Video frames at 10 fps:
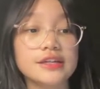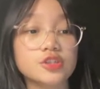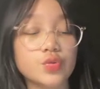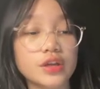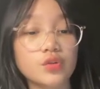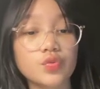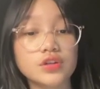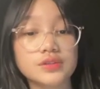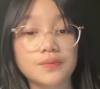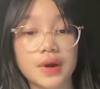squid
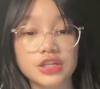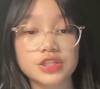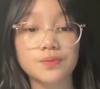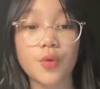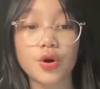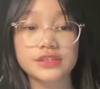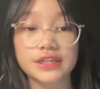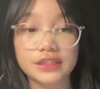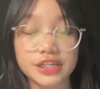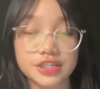was much more
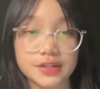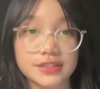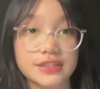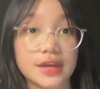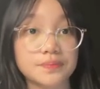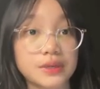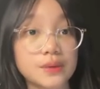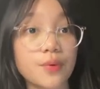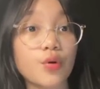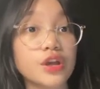delicious than
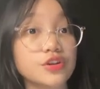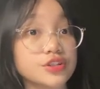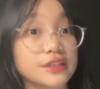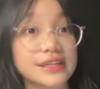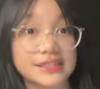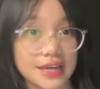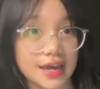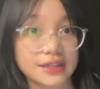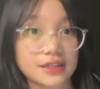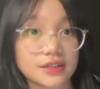people usually said.